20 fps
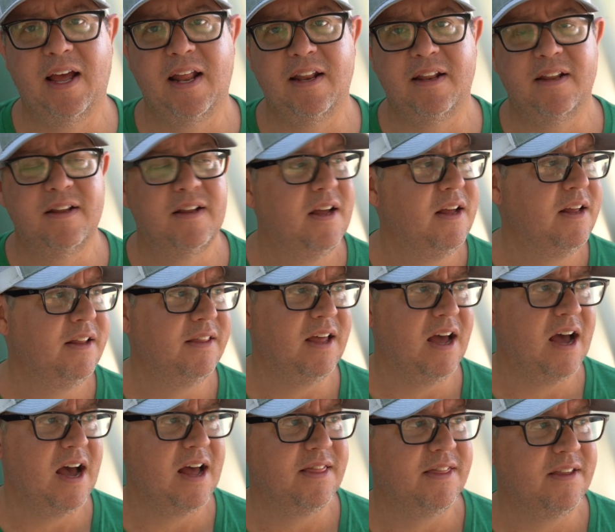and
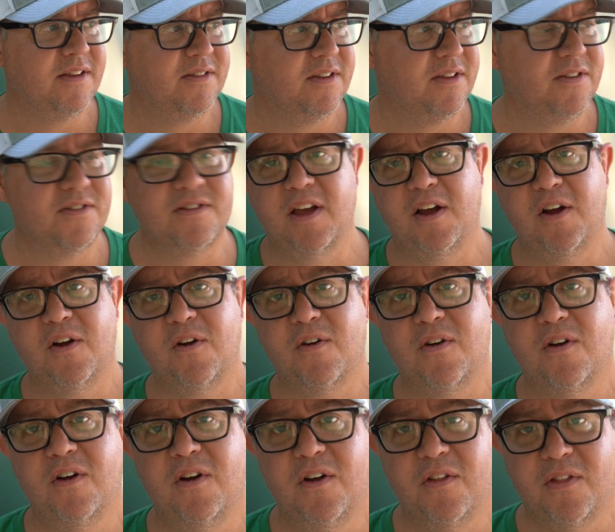that this is their